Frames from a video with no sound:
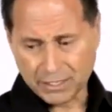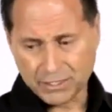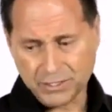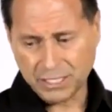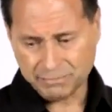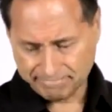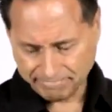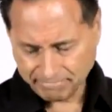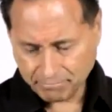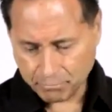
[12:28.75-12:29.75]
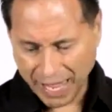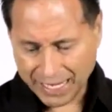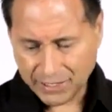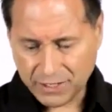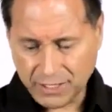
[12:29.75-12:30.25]
you see,
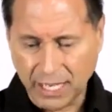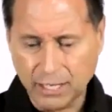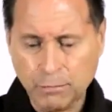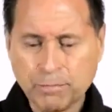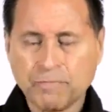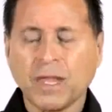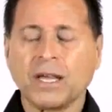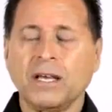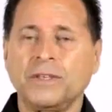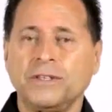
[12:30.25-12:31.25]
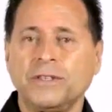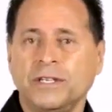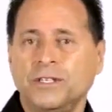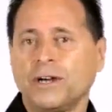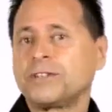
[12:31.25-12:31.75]
back in the day,
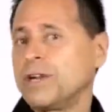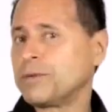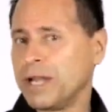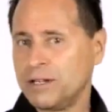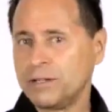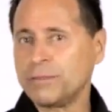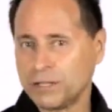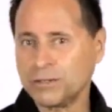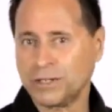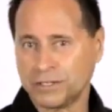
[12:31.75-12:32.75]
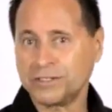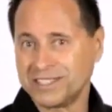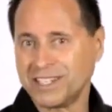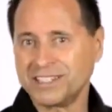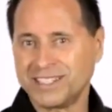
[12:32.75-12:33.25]
the Dr. Edward Hell, medical doctor
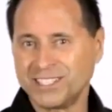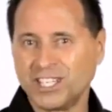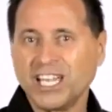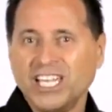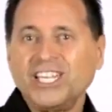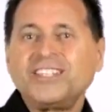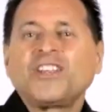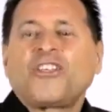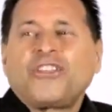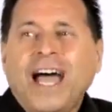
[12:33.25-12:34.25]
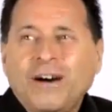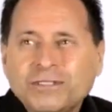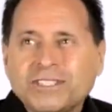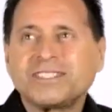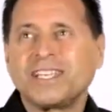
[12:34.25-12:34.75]
scientist, he did
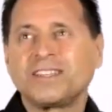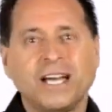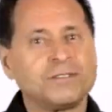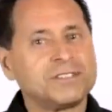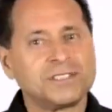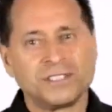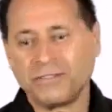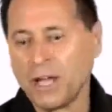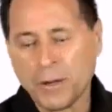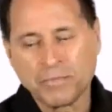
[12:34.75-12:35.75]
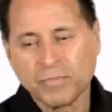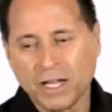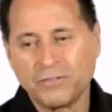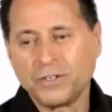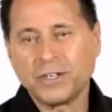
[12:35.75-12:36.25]
thousands and thousands of
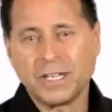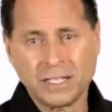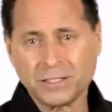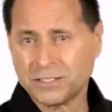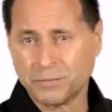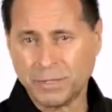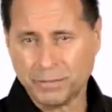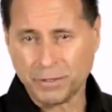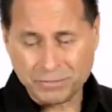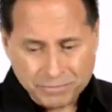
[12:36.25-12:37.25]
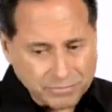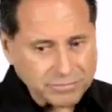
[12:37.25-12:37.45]
urine analysis on people.